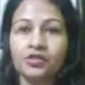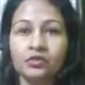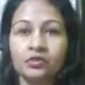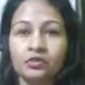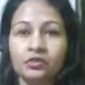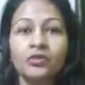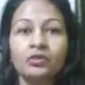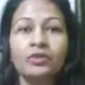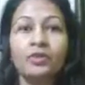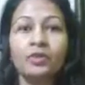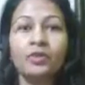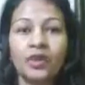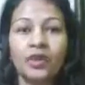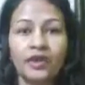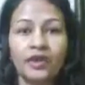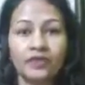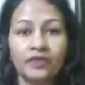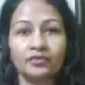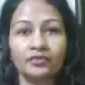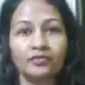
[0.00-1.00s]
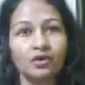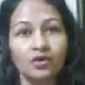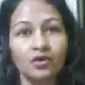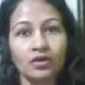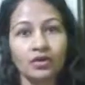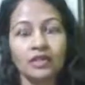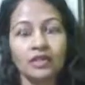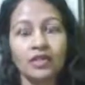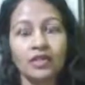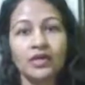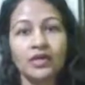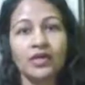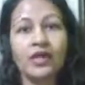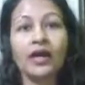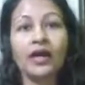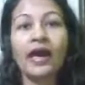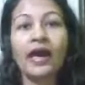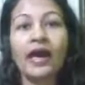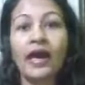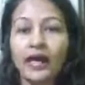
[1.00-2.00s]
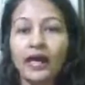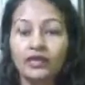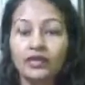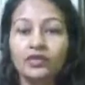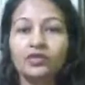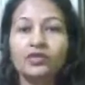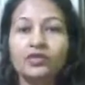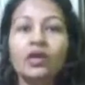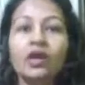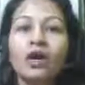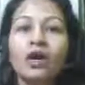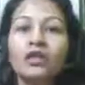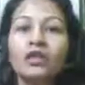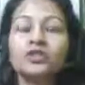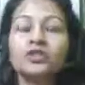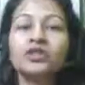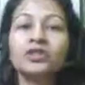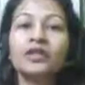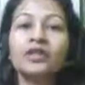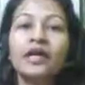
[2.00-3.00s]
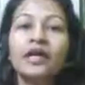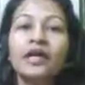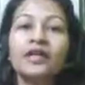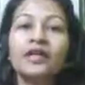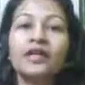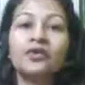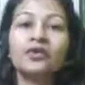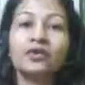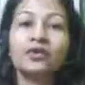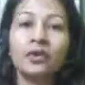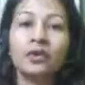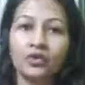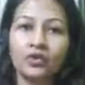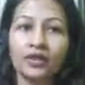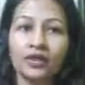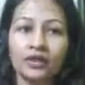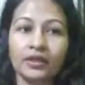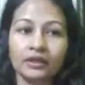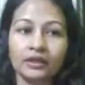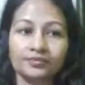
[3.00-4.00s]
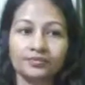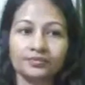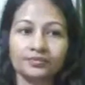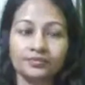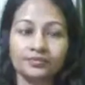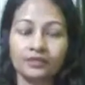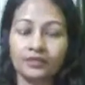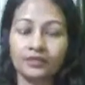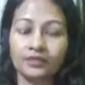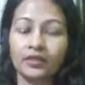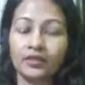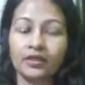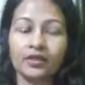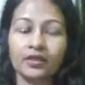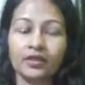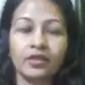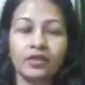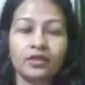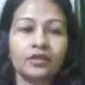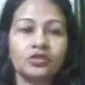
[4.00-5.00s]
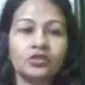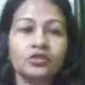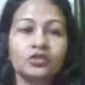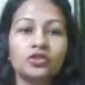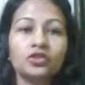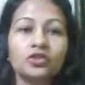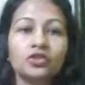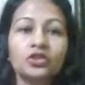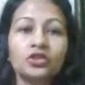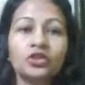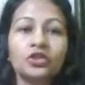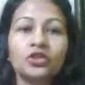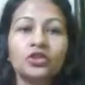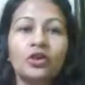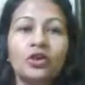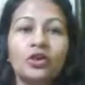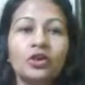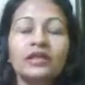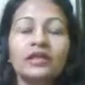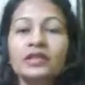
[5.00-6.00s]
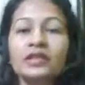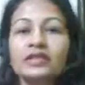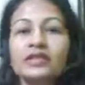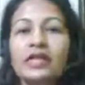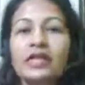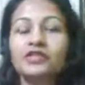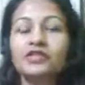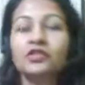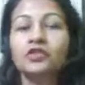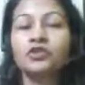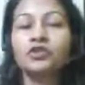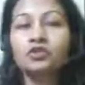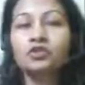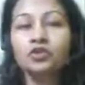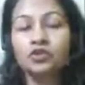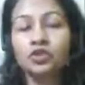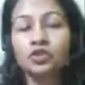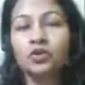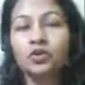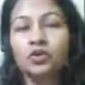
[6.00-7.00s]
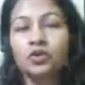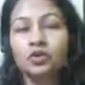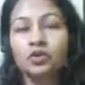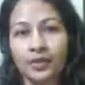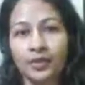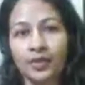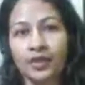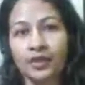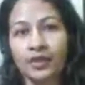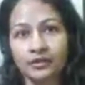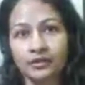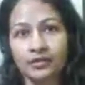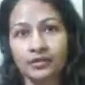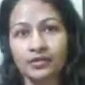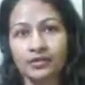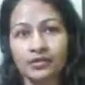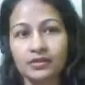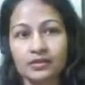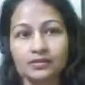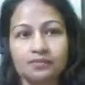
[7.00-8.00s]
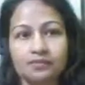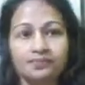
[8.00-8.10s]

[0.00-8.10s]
two, the brain, of course, and your culture and your upbringing. So the social context has a huge role to play in this.